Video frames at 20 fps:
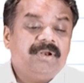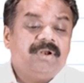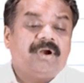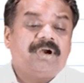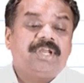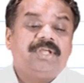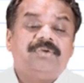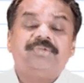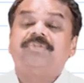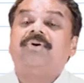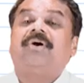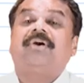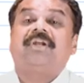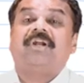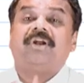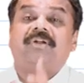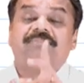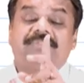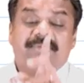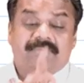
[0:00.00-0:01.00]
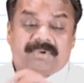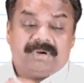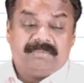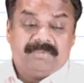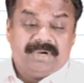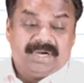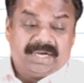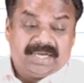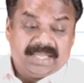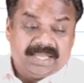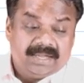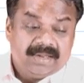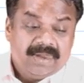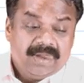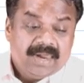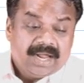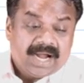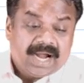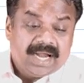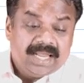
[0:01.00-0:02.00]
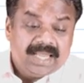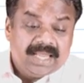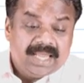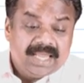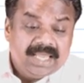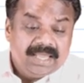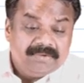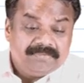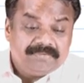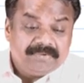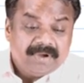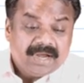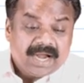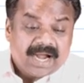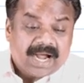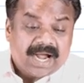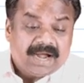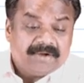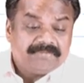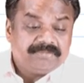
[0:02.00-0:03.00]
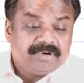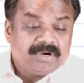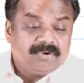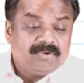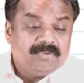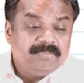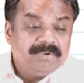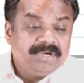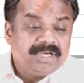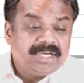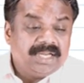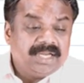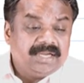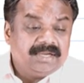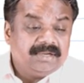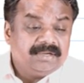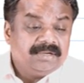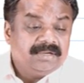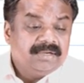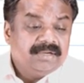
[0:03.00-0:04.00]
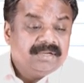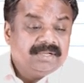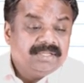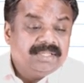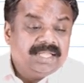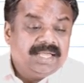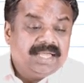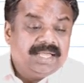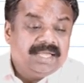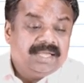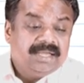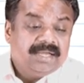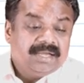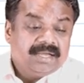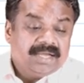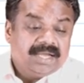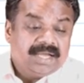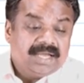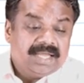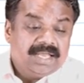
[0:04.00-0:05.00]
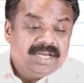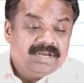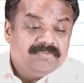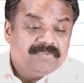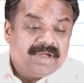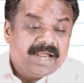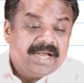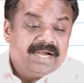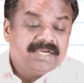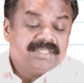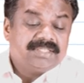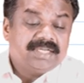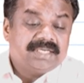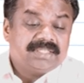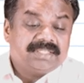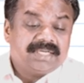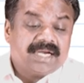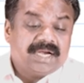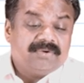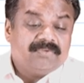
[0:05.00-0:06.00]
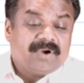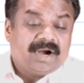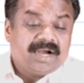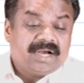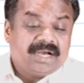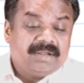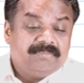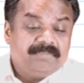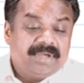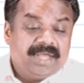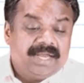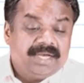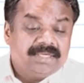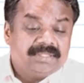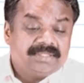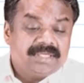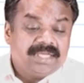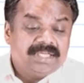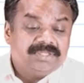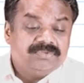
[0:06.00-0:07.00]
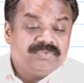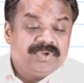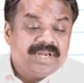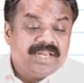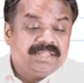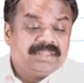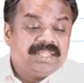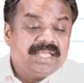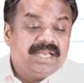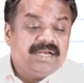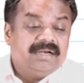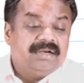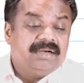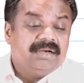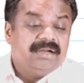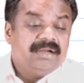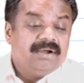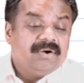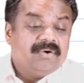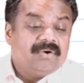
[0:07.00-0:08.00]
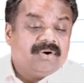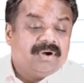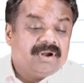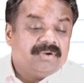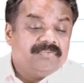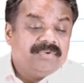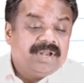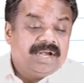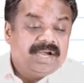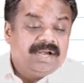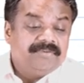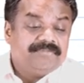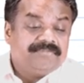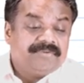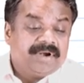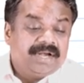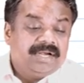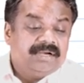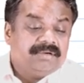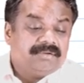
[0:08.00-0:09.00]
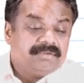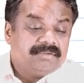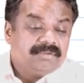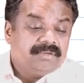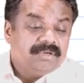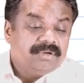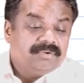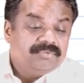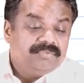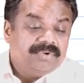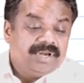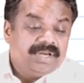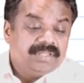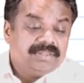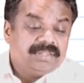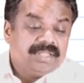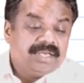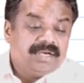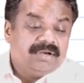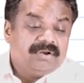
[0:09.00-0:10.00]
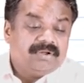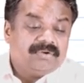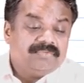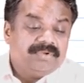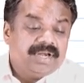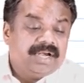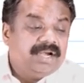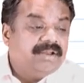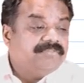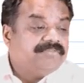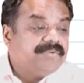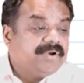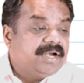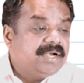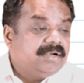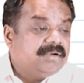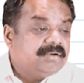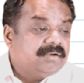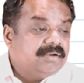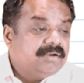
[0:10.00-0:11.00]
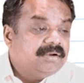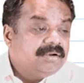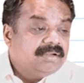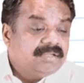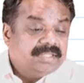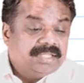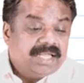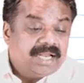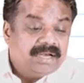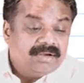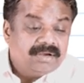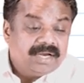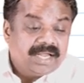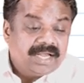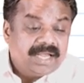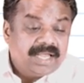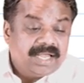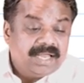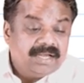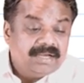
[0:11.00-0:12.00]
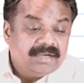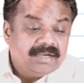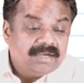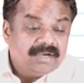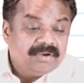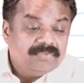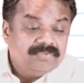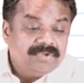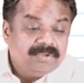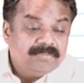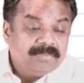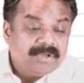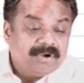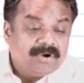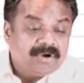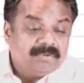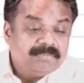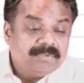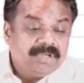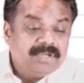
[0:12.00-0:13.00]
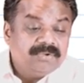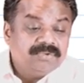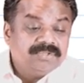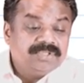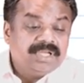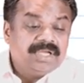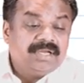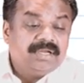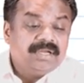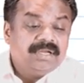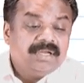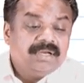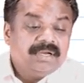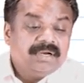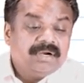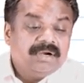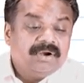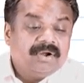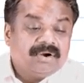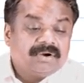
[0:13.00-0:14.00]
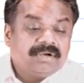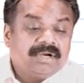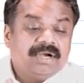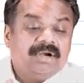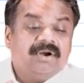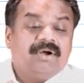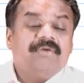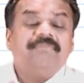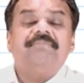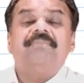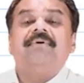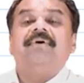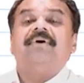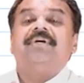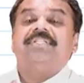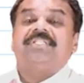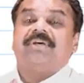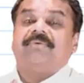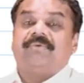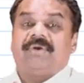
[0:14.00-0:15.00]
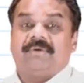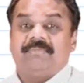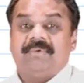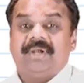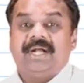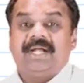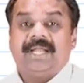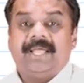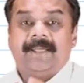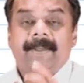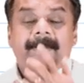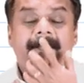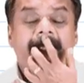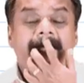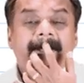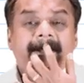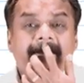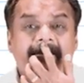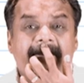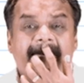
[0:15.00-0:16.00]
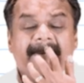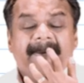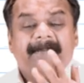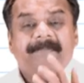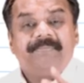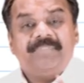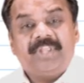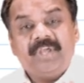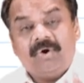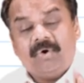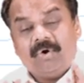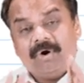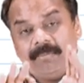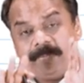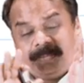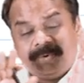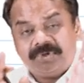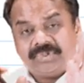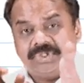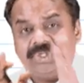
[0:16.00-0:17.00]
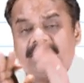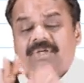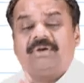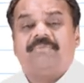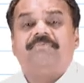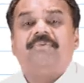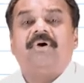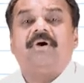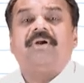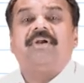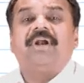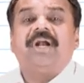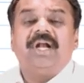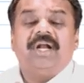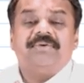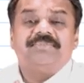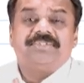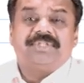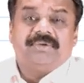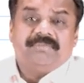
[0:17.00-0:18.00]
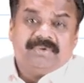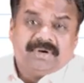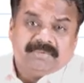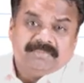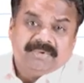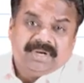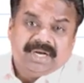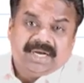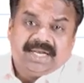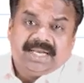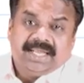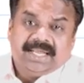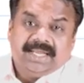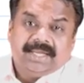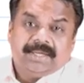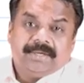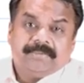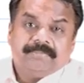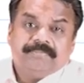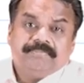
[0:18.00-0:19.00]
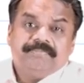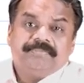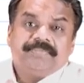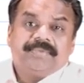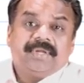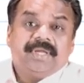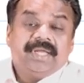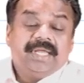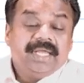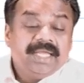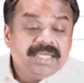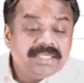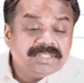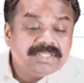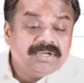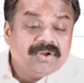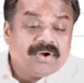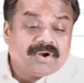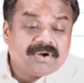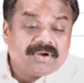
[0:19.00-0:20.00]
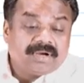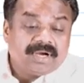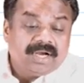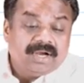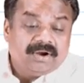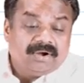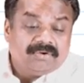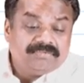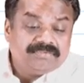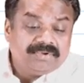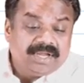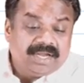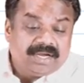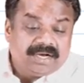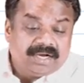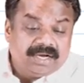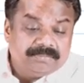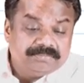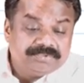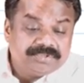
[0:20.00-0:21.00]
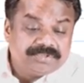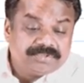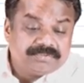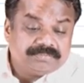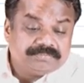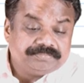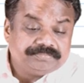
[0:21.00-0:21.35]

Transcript: not use doctrine of severability. If after omitting the invalid section and what remains is very thin or very different, very thin or very different, then again we may not be using doctrine of severability. Now, the opposite of doctrine of severability is doctrine of eclipse,